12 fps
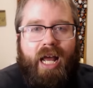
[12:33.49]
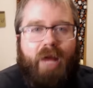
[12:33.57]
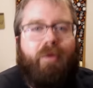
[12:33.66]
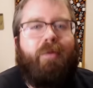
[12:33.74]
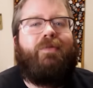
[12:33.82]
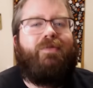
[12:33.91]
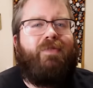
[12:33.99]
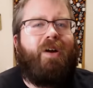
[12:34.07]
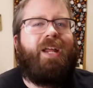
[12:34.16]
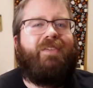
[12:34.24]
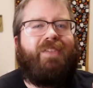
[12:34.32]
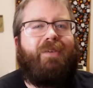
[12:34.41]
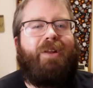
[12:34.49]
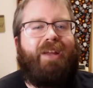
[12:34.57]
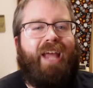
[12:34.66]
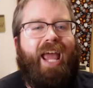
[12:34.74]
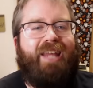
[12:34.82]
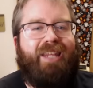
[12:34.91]
It would have been funny if they would have
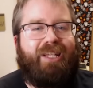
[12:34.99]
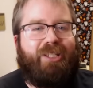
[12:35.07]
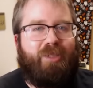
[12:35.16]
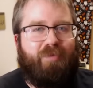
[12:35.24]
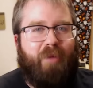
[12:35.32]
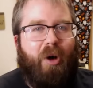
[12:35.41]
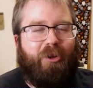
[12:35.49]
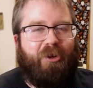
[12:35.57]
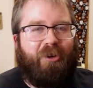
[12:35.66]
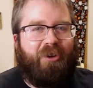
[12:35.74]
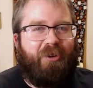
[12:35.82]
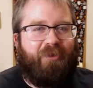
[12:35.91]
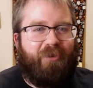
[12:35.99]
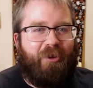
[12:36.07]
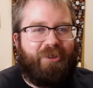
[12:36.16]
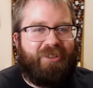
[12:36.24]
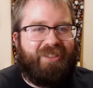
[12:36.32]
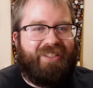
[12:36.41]
had like smaller
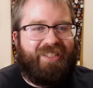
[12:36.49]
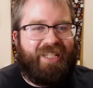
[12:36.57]
versions,